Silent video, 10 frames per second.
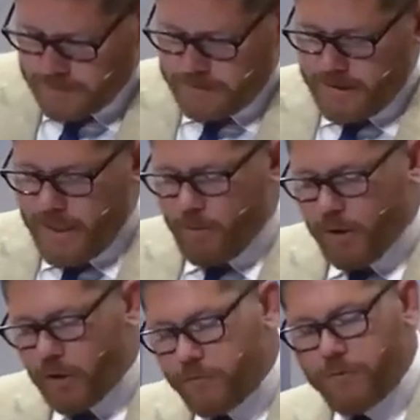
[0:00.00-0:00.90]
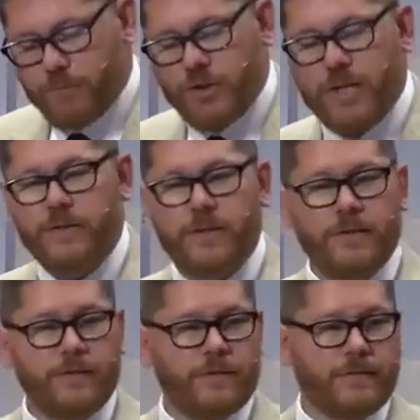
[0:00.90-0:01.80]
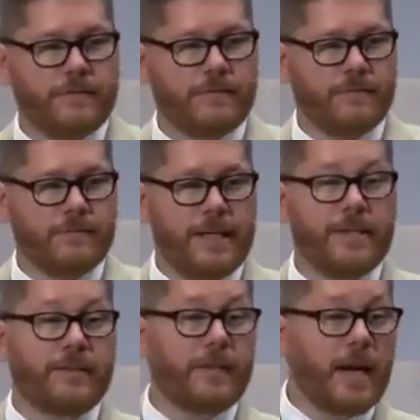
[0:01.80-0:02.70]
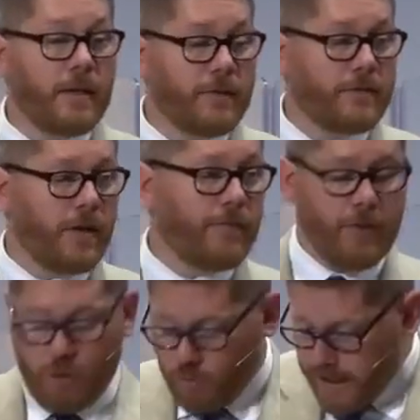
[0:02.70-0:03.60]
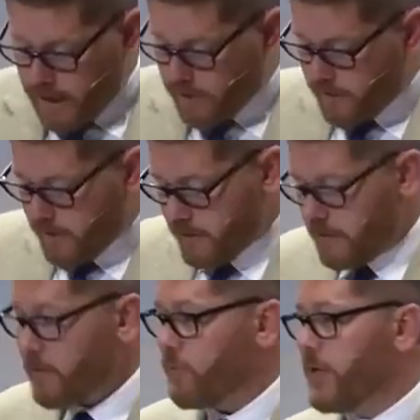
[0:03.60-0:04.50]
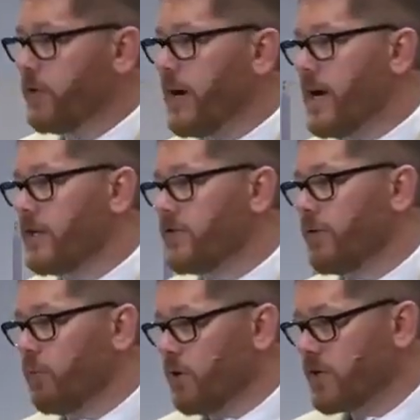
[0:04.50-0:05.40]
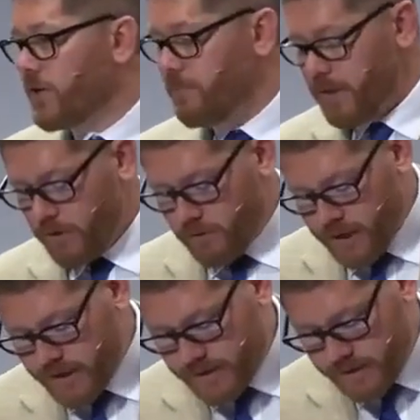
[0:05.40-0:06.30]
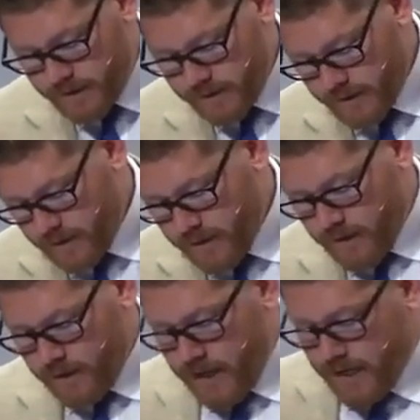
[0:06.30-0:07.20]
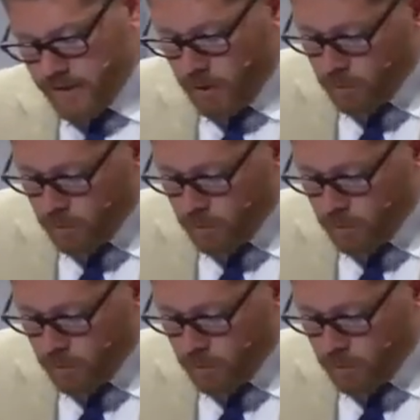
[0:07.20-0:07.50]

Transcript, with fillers: Today, we learn from Jesus in the silence of the crowd three grounds for worshiping Christ as our